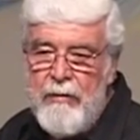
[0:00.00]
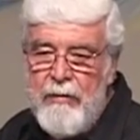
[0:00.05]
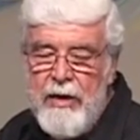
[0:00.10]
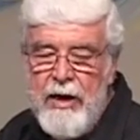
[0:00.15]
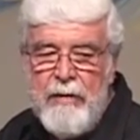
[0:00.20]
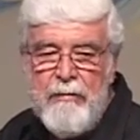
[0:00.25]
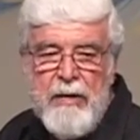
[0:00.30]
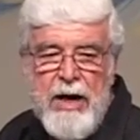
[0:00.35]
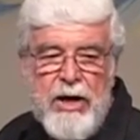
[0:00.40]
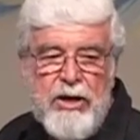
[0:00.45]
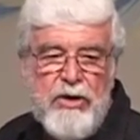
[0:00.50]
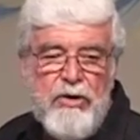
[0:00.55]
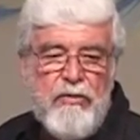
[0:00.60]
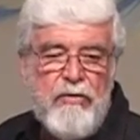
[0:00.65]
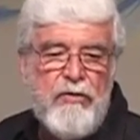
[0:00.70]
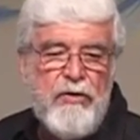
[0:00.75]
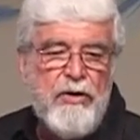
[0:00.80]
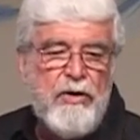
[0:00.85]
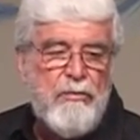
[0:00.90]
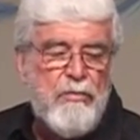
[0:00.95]
It makes you
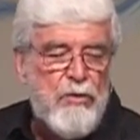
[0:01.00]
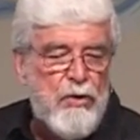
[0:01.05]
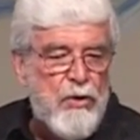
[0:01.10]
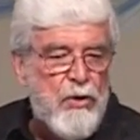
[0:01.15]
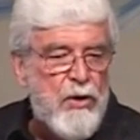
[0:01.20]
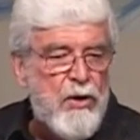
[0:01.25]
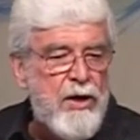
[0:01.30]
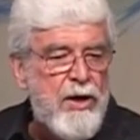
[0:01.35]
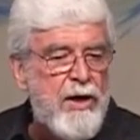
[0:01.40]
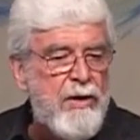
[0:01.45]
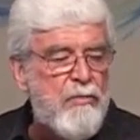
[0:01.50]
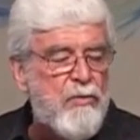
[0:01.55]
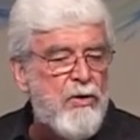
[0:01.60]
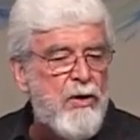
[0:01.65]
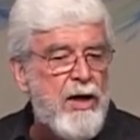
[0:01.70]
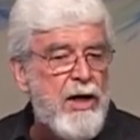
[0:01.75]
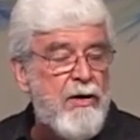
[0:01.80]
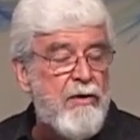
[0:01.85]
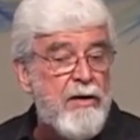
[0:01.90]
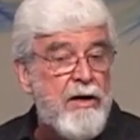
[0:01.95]
feel more and
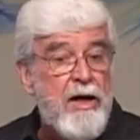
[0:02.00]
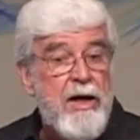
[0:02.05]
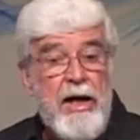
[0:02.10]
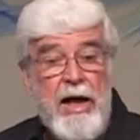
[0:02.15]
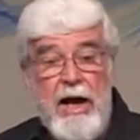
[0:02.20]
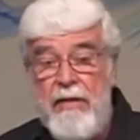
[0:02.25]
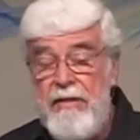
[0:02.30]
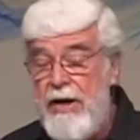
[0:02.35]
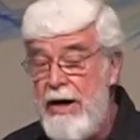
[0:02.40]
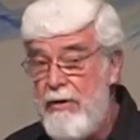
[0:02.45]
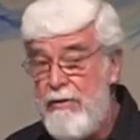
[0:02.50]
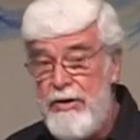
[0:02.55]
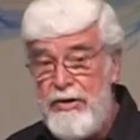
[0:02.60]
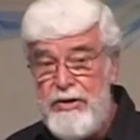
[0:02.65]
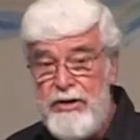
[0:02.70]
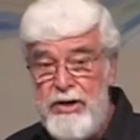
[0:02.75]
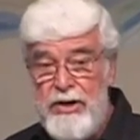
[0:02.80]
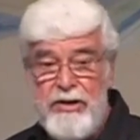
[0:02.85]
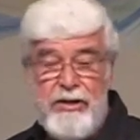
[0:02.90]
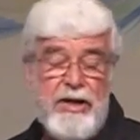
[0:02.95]
more angry. And they
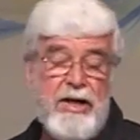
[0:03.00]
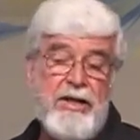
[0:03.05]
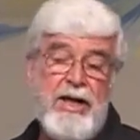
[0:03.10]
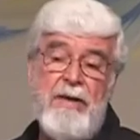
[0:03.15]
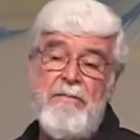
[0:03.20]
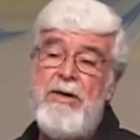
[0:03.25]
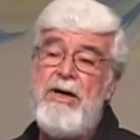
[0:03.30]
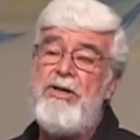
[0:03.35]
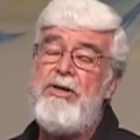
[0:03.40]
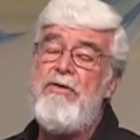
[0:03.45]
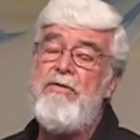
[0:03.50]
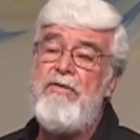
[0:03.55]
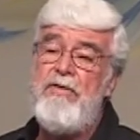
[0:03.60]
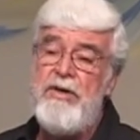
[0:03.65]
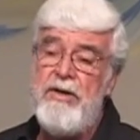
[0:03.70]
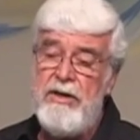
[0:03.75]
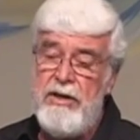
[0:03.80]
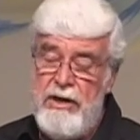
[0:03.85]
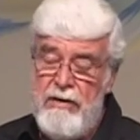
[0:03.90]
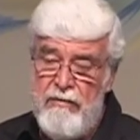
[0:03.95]
resist, and that makes you
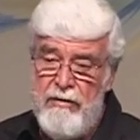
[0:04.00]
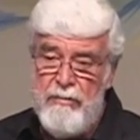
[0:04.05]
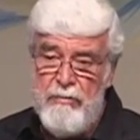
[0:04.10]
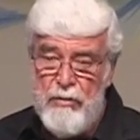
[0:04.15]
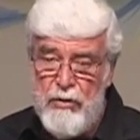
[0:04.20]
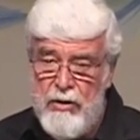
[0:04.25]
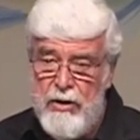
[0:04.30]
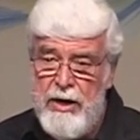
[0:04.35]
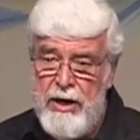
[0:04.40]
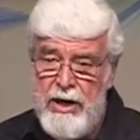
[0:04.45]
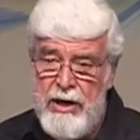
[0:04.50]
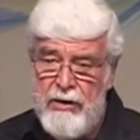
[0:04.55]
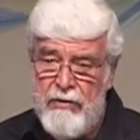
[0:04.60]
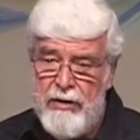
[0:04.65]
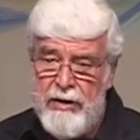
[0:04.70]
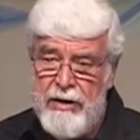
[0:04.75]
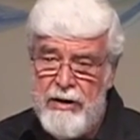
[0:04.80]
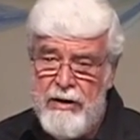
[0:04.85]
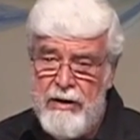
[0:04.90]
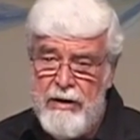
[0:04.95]
feel even more
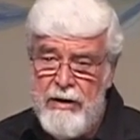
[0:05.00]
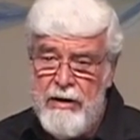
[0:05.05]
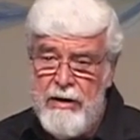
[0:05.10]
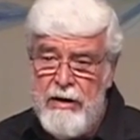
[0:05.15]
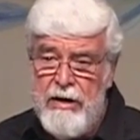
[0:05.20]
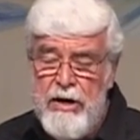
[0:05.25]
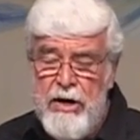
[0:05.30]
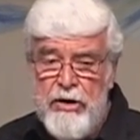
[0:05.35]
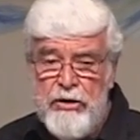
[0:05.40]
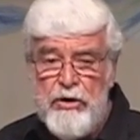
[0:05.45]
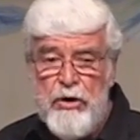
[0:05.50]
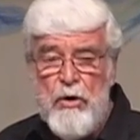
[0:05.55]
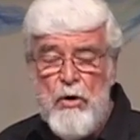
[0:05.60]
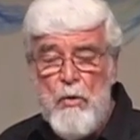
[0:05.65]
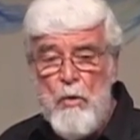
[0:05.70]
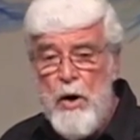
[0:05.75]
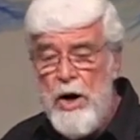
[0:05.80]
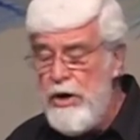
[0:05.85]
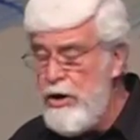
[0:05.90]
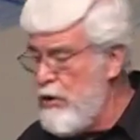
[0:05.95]
angry. So
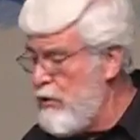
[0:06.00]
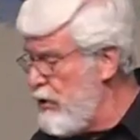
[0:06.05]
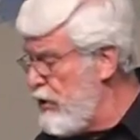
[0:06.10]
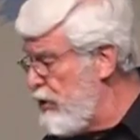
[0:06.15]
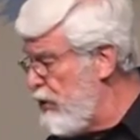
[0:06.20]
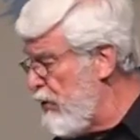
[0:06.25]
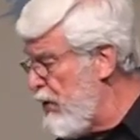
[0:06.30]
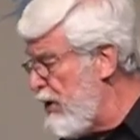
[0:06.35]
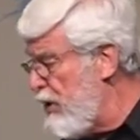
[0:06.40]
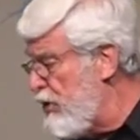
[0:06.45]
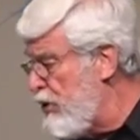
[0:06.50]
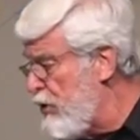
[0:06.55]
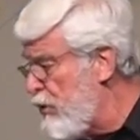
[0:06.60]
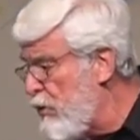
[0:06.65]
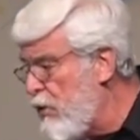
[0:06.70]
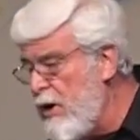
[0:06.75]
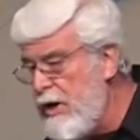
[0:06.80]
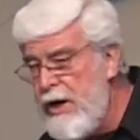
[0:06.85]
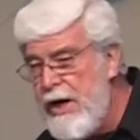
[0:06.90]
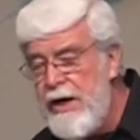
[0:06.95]
what you're doing is you're
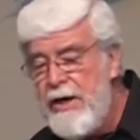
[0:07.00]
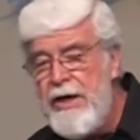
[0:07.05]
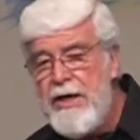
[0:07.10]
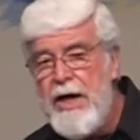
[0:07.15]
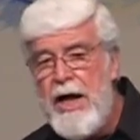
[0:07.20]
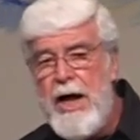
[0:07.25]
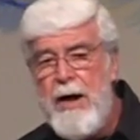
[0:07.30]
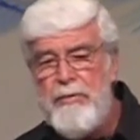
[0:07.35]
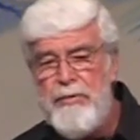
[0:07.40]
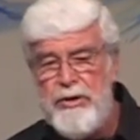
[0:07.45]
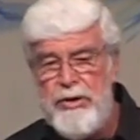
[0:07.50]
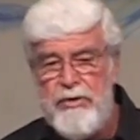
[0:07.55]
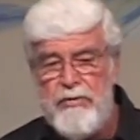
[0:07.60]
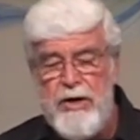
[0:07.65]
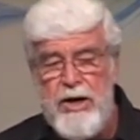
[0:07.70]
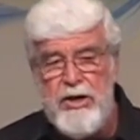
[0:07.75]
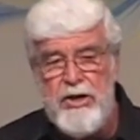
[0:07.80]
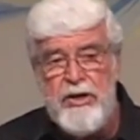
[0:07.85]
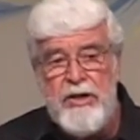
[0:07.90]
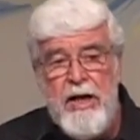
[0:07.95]
working in the opposite
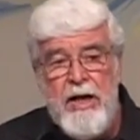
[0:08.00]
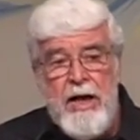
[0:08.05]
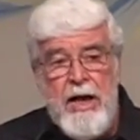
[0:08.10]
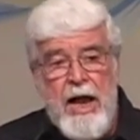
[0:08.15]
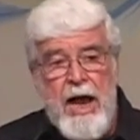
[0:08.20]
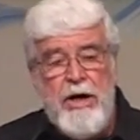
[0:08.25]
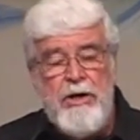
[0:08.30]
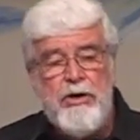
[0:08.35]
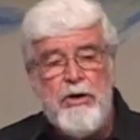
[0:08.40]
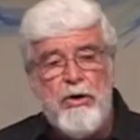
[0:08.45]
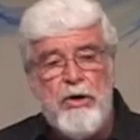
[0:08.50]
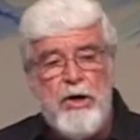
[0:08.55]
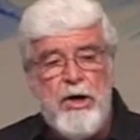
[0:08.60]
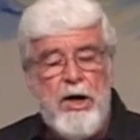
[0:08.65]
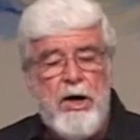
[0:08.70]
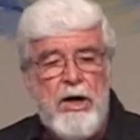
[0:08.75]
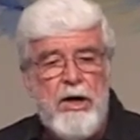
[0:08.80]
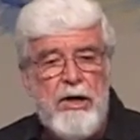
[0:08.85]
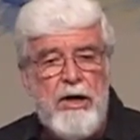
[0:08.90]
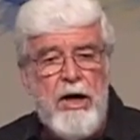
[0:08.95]
direction, and your
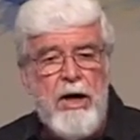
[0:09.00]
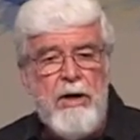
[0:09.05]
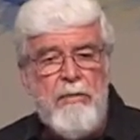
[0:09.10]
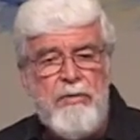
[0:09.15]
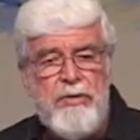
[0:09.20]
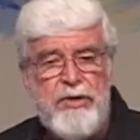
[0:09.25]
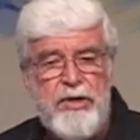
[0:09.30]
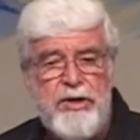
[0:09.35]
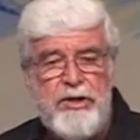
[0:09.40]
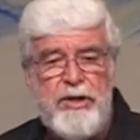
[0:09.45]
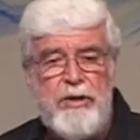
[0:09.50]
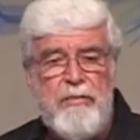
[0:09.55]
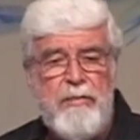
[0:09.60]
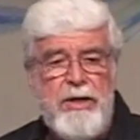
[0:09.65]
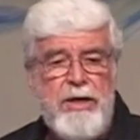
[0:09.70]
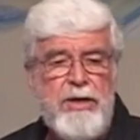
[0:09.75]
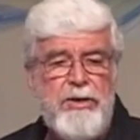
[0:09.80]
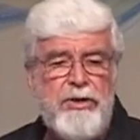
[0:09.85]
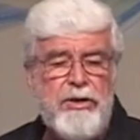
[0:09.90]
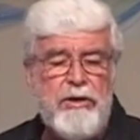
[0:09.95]
alarm system
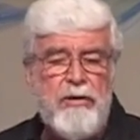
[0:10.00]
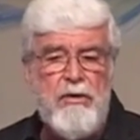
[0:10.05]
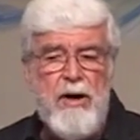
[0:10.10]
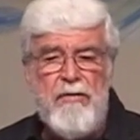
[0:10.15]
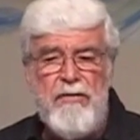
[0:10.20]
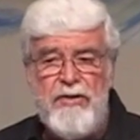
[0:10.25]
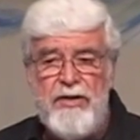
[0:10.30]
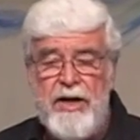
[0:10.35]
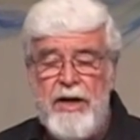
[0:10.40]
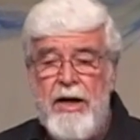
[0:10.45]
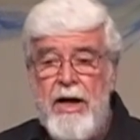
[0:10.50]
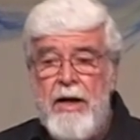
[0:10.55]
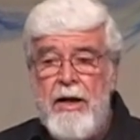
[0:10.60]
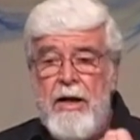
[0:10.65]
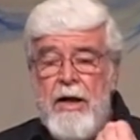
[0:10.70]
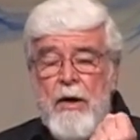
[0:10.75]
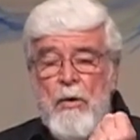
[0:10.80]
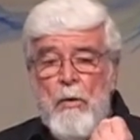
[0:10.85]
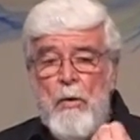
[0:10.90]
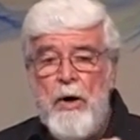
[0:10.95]
needs to go off and say,
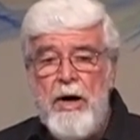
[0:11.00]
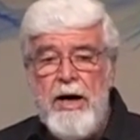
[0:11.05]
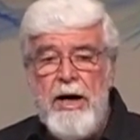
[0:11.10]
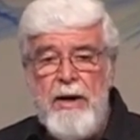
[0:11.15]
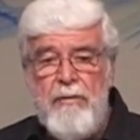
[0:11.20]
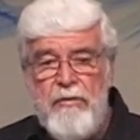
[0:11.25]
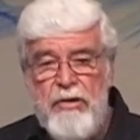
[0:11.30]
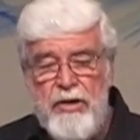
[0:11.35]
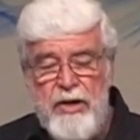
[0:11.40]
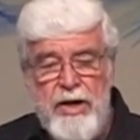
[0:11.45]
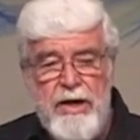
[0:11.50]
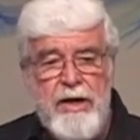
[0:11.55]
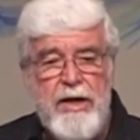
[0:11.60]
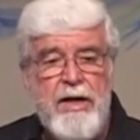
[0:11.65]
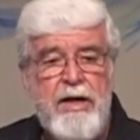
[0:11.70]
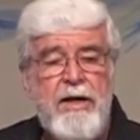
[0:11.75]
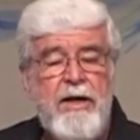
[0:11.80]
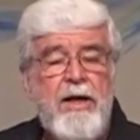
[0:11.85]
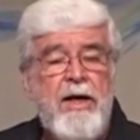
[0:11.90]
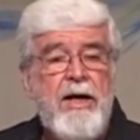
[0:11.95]
what I'm
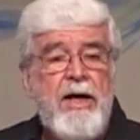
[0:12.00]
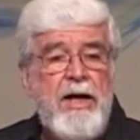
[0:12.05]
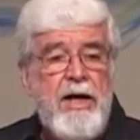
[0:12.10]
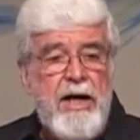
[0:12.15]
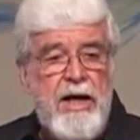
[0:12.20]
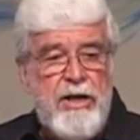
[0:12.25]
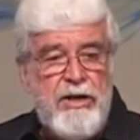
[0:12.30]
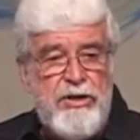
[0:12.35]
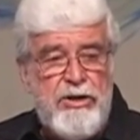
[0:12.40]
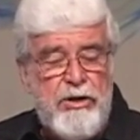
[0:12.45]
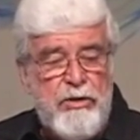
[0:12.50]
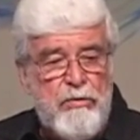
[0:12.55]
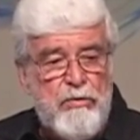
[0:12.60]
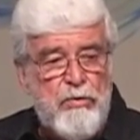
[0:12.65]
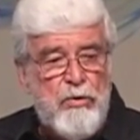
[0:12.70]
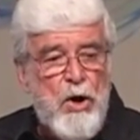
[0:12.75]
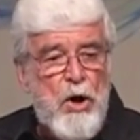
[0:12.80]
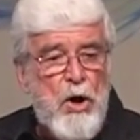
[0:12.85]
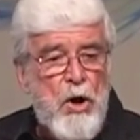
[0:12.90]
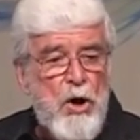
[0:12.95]
thinking is the
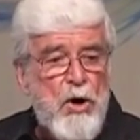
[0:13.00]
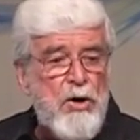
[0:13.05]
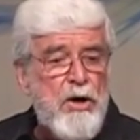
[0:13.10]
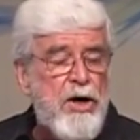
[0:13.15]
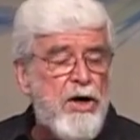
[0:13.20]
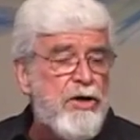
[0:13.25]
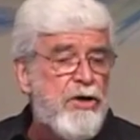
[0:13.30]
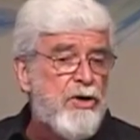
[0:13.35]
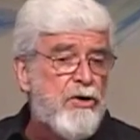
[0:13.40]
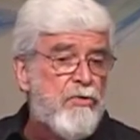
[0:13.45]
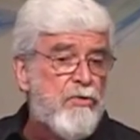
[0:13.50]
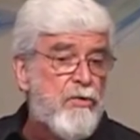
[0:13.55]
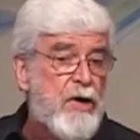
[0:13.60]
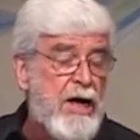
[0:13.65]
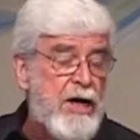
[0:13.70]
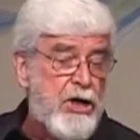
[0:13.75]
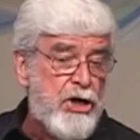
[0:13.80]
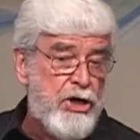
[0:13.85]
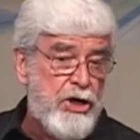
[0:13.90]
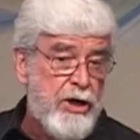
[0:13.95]
wrong
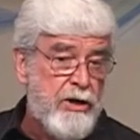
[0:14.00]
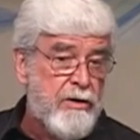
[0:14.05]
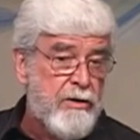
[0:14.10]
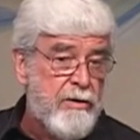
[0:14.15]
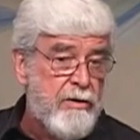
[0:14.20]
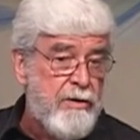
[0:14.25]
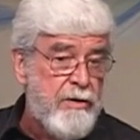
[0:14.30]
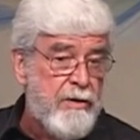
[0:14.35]
direction.